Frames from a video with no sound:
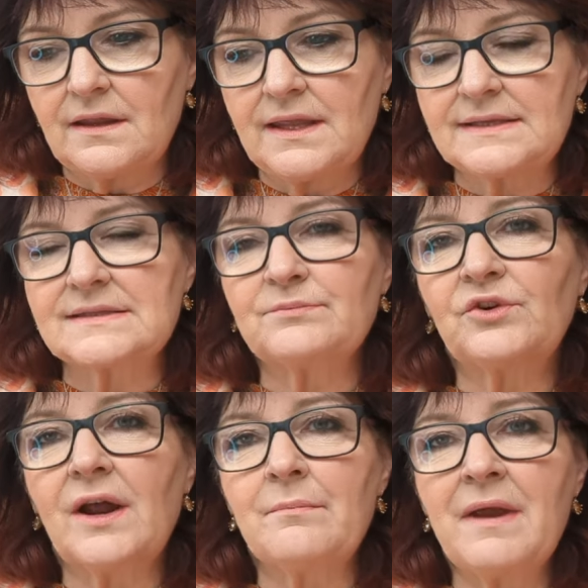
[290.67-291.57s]
it
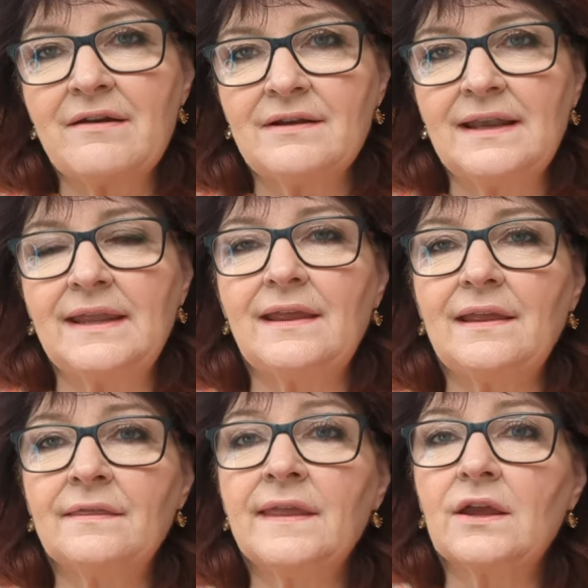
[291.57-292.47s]
primarily
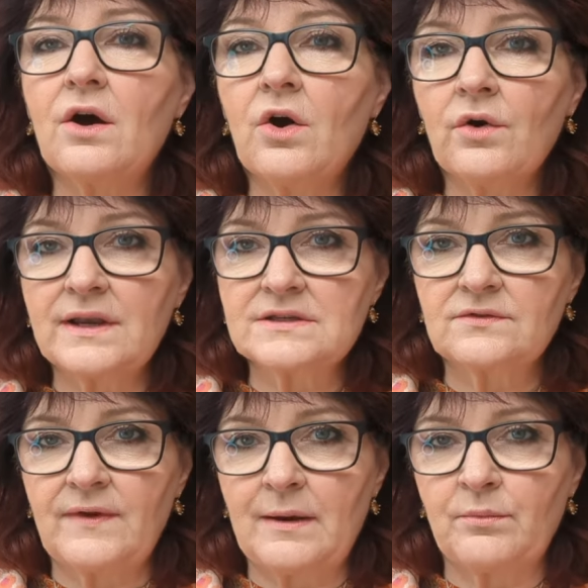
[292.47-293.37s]
in the orange
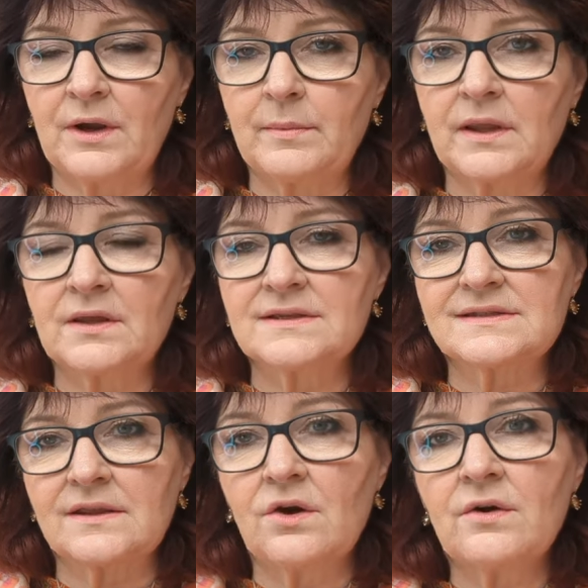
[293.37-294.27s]
fabric because
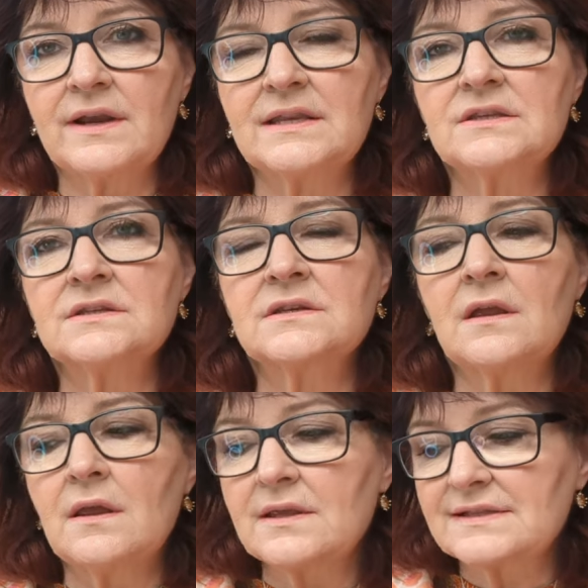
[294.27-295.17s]
the orange
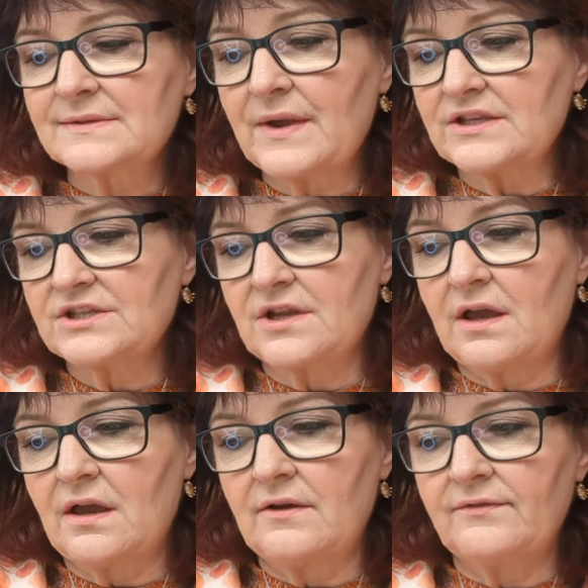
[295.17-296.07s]

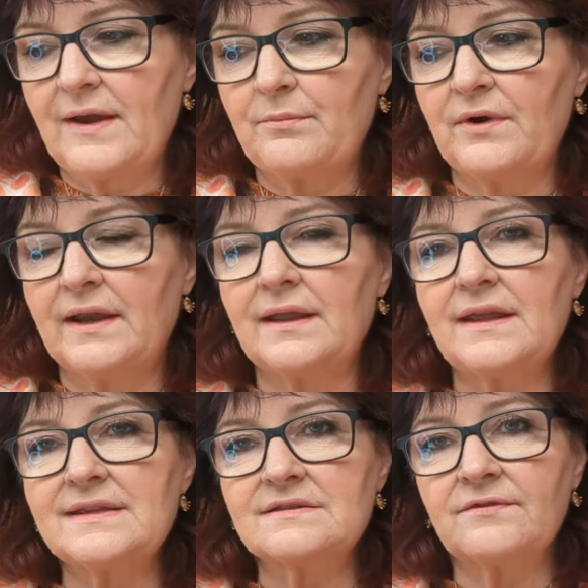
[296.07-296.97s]
sweatshirt fabric
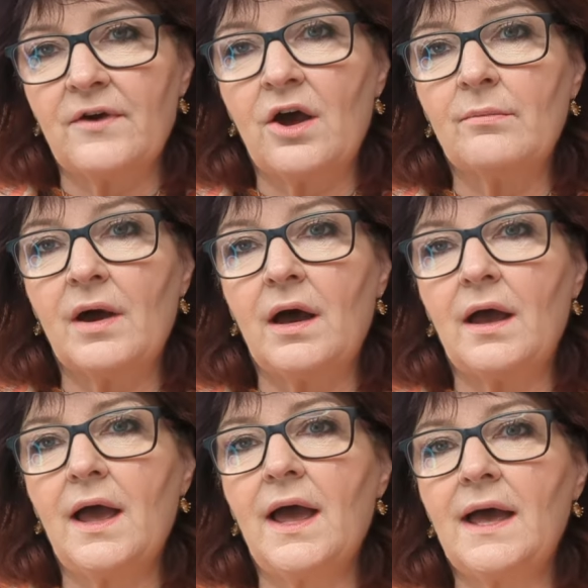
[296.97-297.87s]
is firmer,
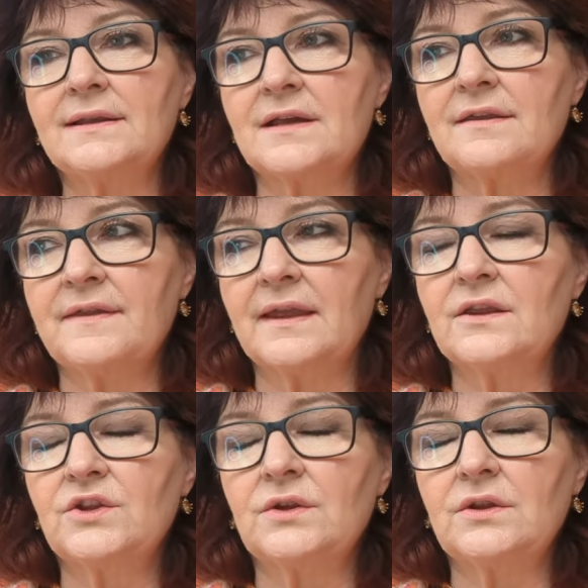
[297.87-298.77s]
and I think
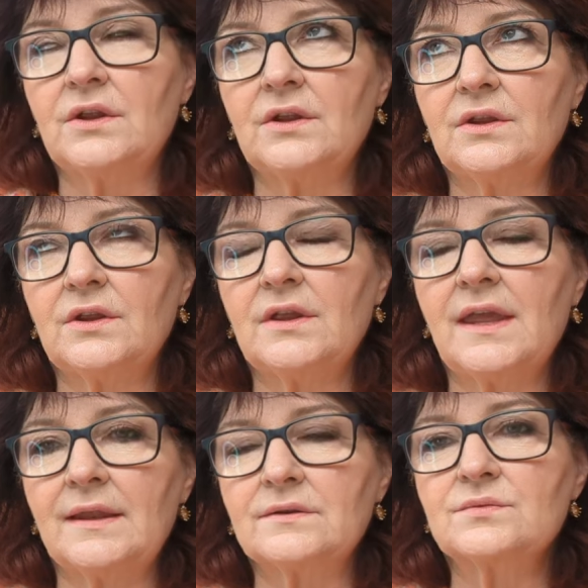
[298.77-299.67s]

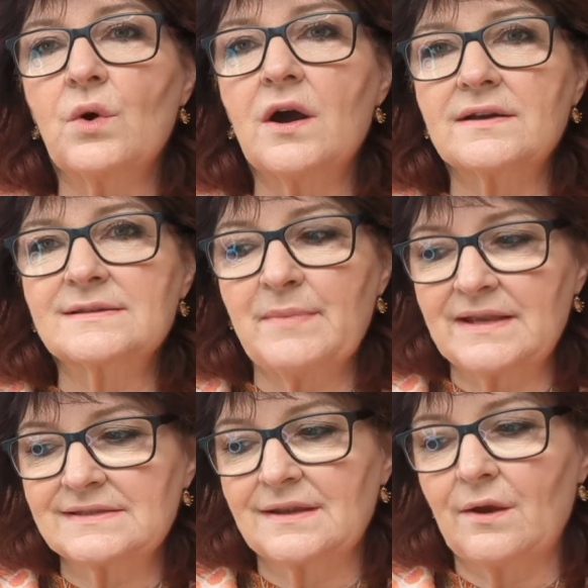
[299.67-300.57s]
it works
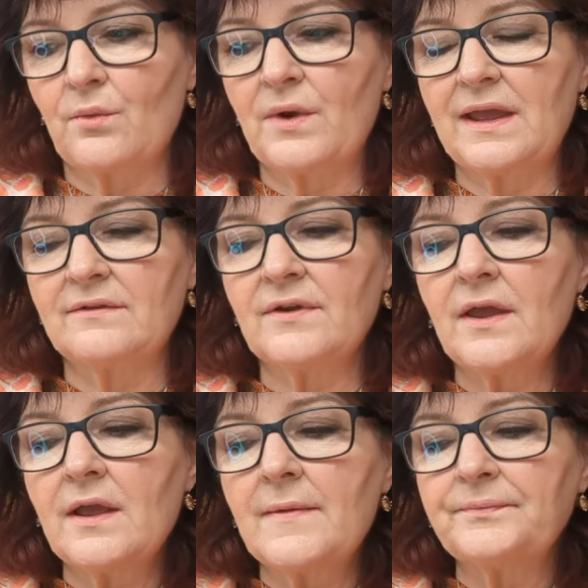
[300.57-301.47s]
better with
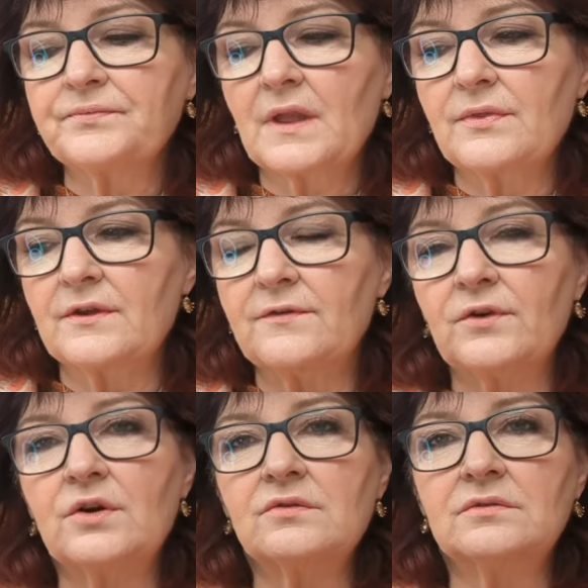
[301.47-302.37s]
the
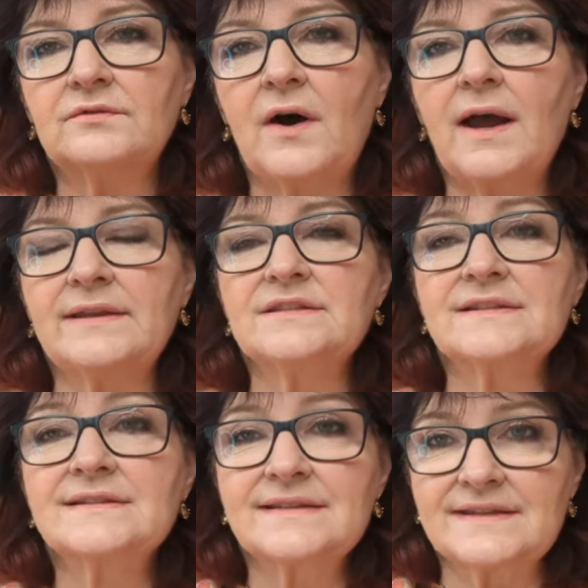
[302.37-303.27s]
floral vine
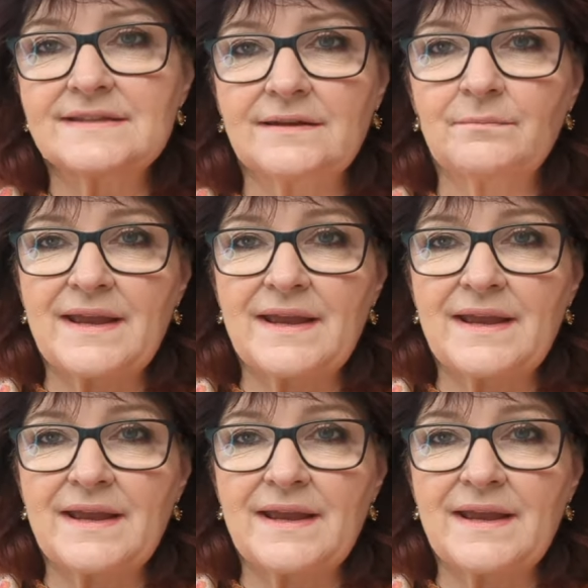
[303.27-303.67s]
just sitting